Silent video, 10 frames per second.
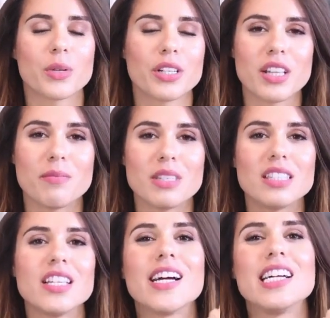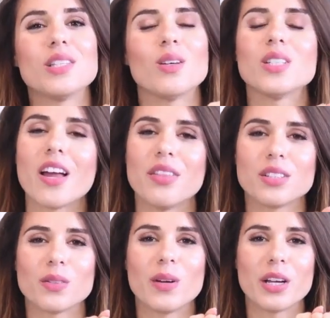this reader's name is Sarah, so Sarah,
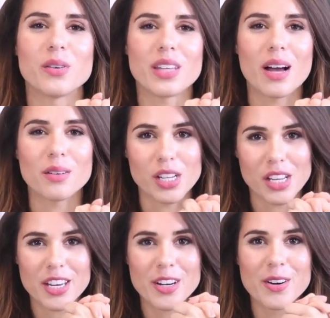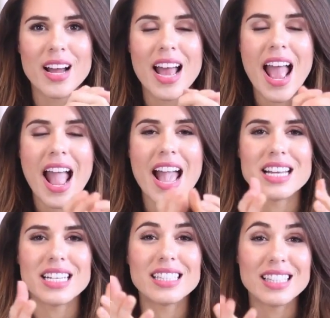this one goes out to you.
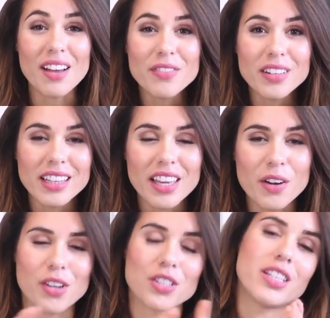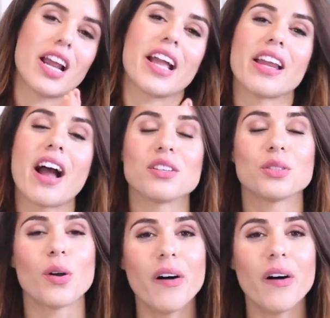And it's definitely a question that I get asked